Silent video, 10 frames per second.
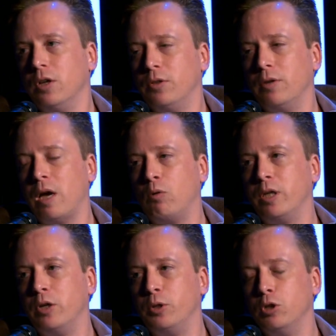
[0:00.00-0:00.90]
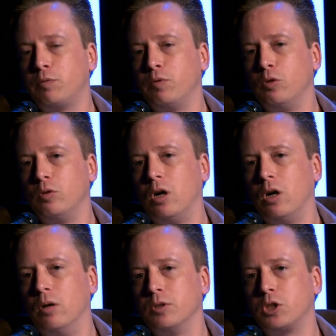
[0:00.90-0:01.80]
That will be a
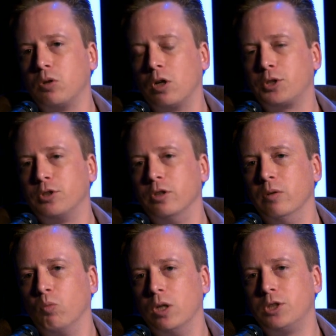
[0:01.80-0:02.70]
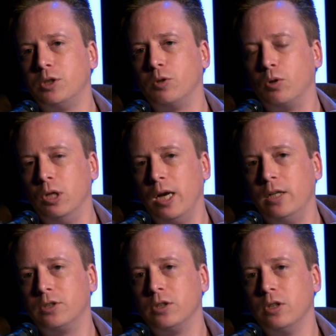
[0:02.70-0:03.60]
useful structure in which to
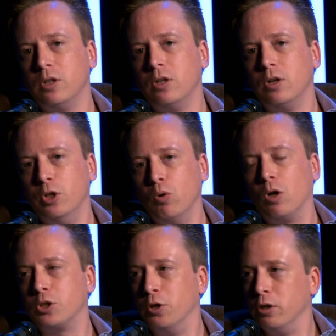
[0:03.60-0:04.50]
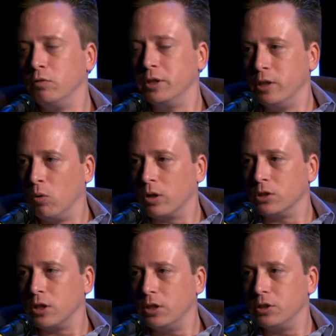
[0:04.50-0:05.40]
create new alternative leaking
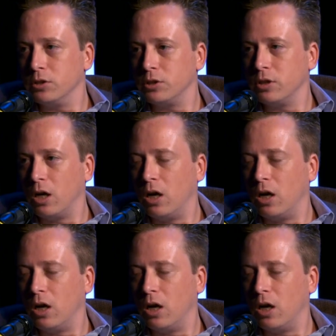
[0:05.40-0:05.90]
organizations.